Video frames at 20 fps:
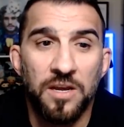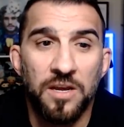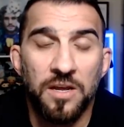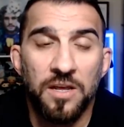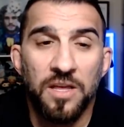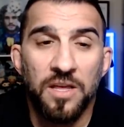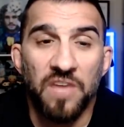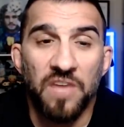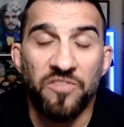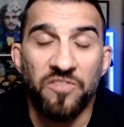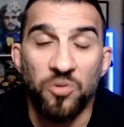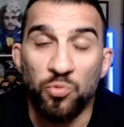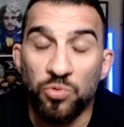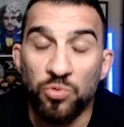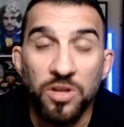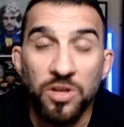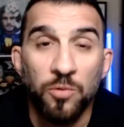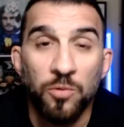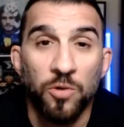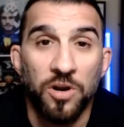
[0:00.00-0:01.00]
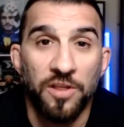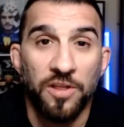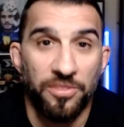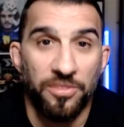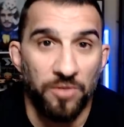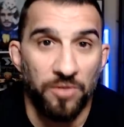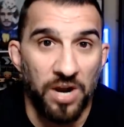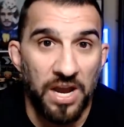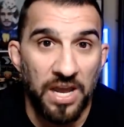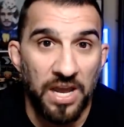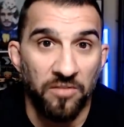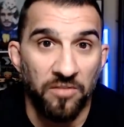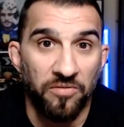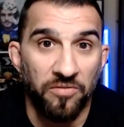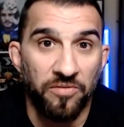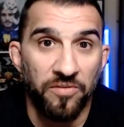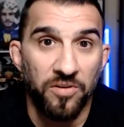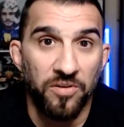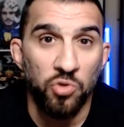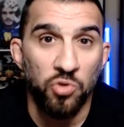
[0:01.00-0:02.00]
If you really want to
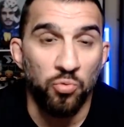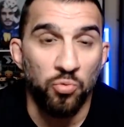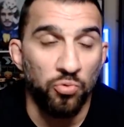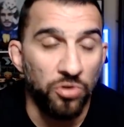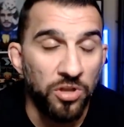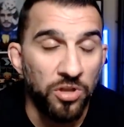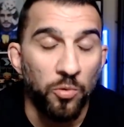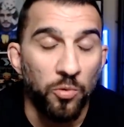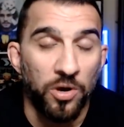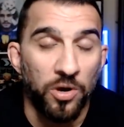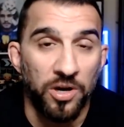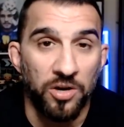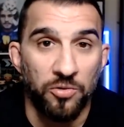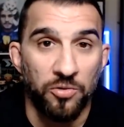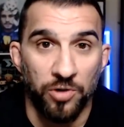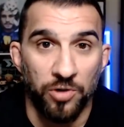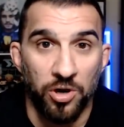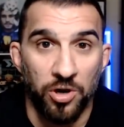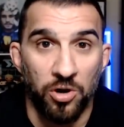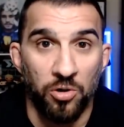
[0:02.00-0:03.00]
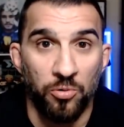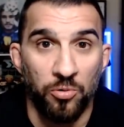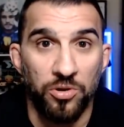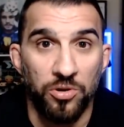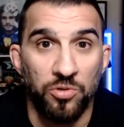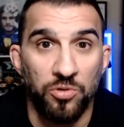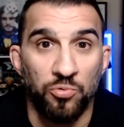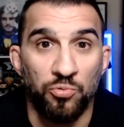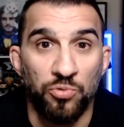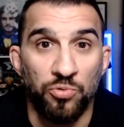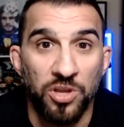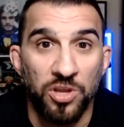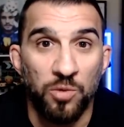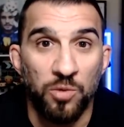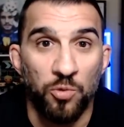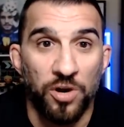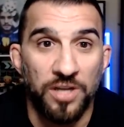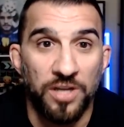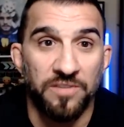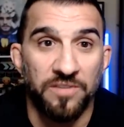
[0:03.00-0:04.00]
thrive, you really want to grow, you really
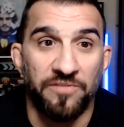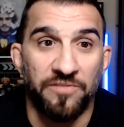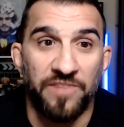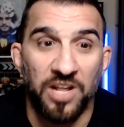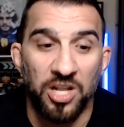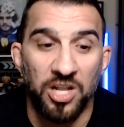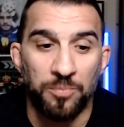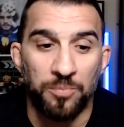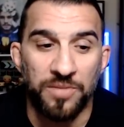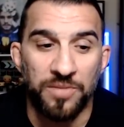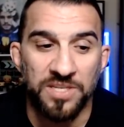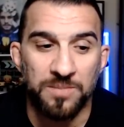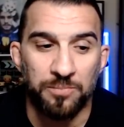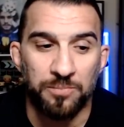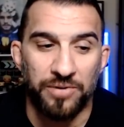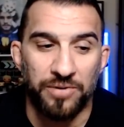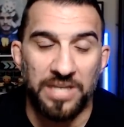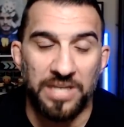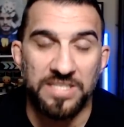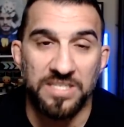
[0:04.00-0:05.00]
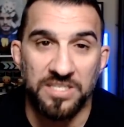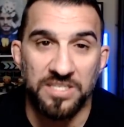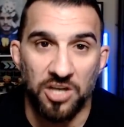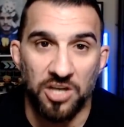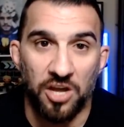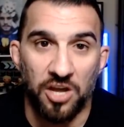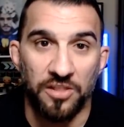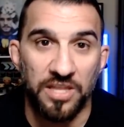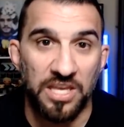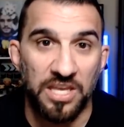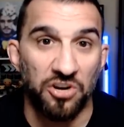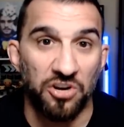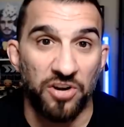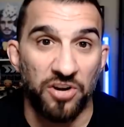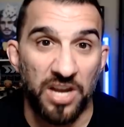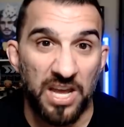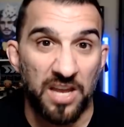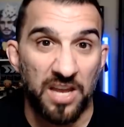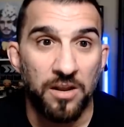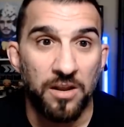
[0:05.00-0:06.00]
want to develop this presence on the
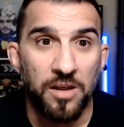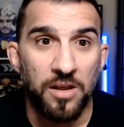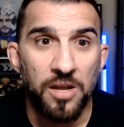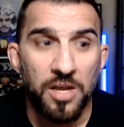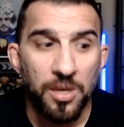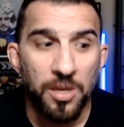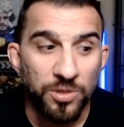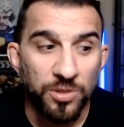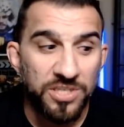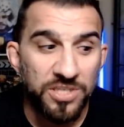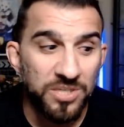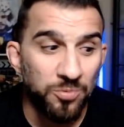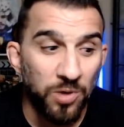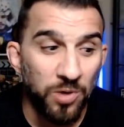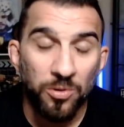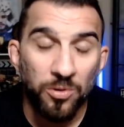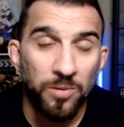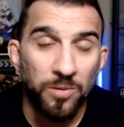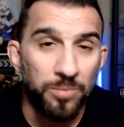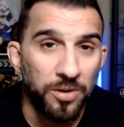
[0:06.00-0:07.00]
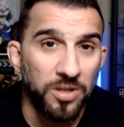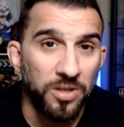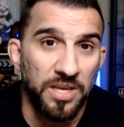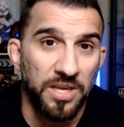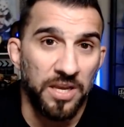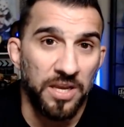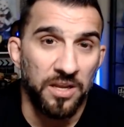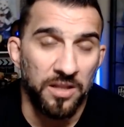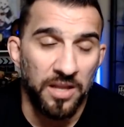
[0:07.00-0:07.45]
internet, which is what we're building.